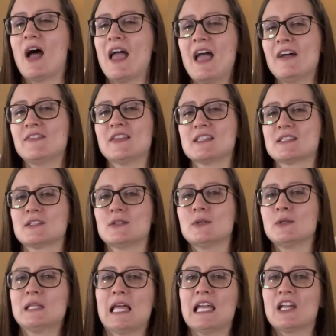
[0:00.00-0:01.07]
I have this
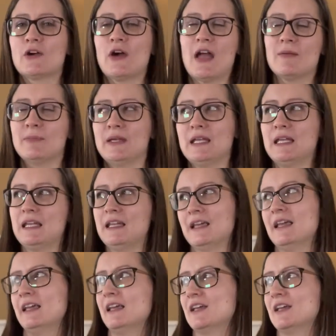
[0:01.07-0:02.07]
little like crappy